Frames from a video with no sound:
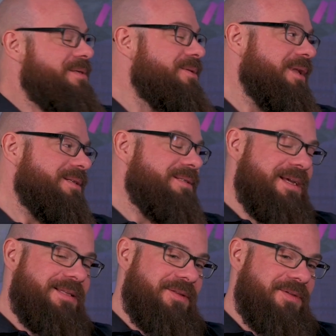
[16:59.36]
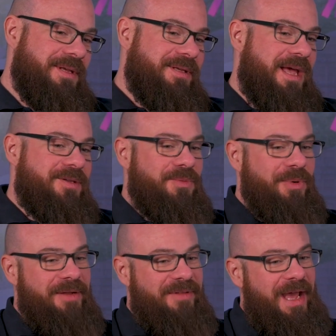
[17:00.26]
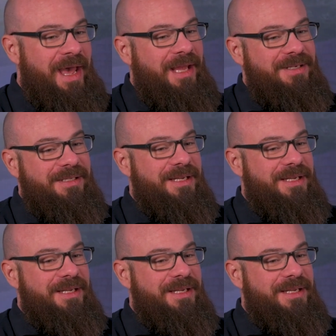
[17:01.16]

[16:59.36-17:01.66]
So let's take that again. So we had the Agile